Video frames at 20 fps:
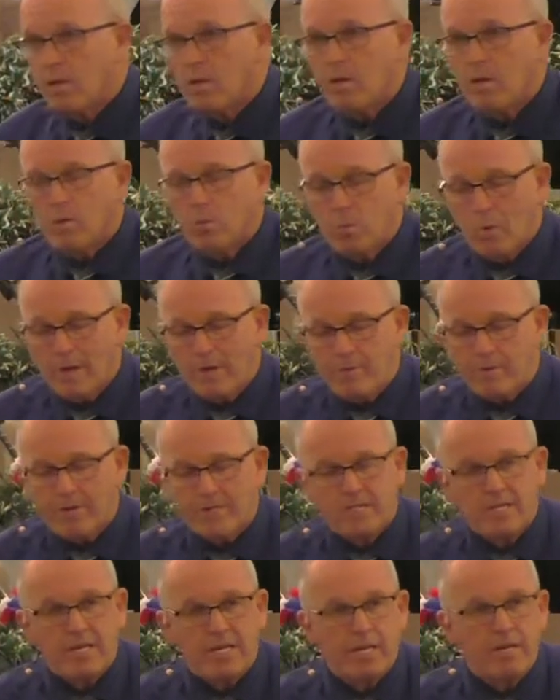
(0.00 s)
whether
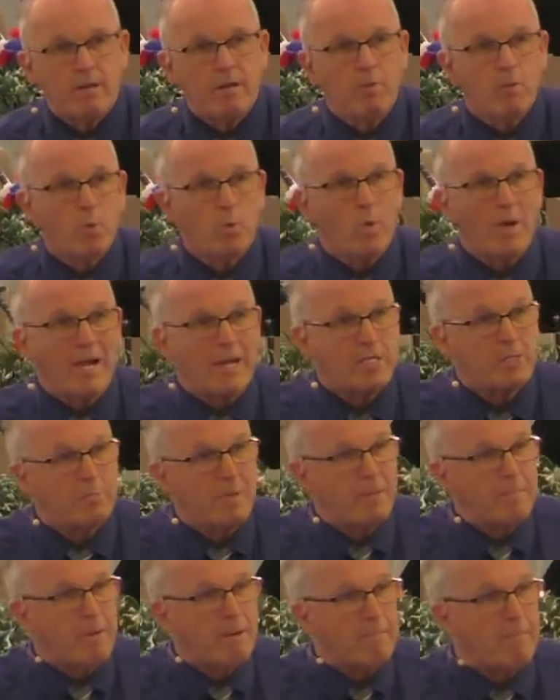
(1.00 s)
it's in the way I
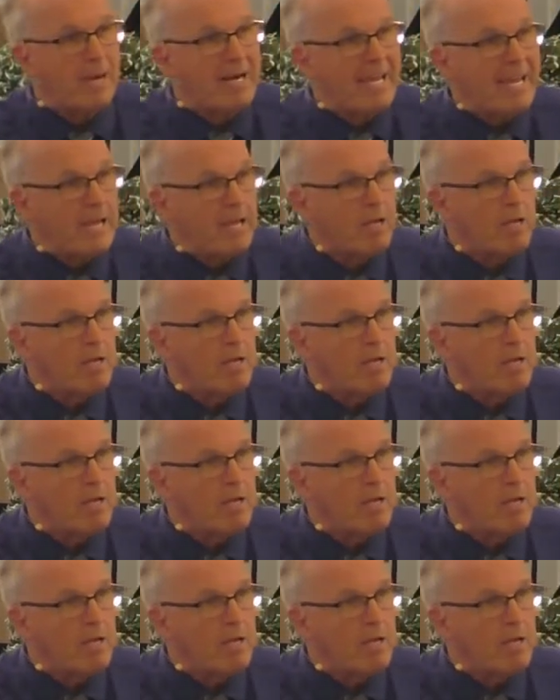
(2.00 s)
spend my money,